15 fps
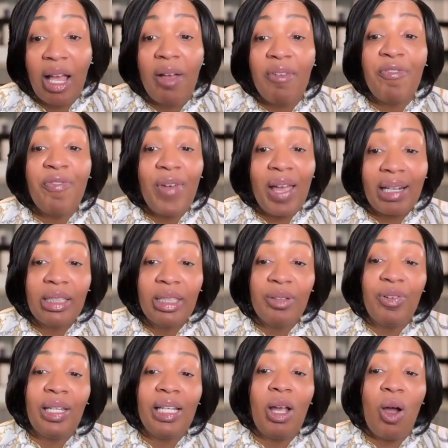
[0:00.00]

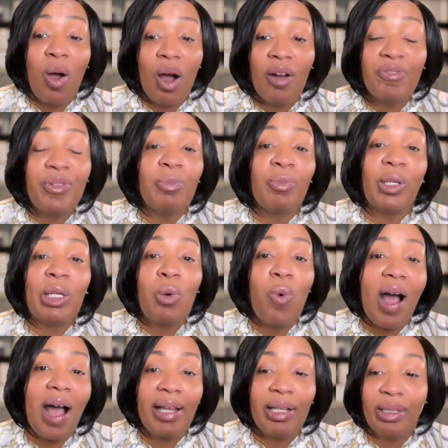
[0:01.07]
effectively often
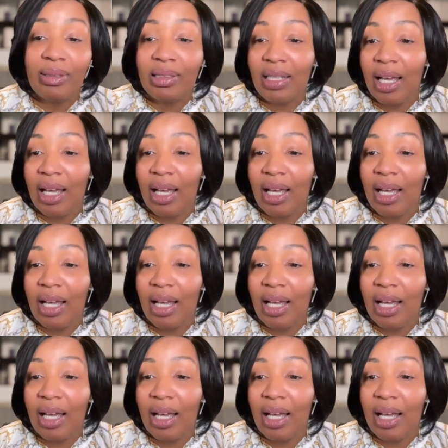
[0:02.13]
requires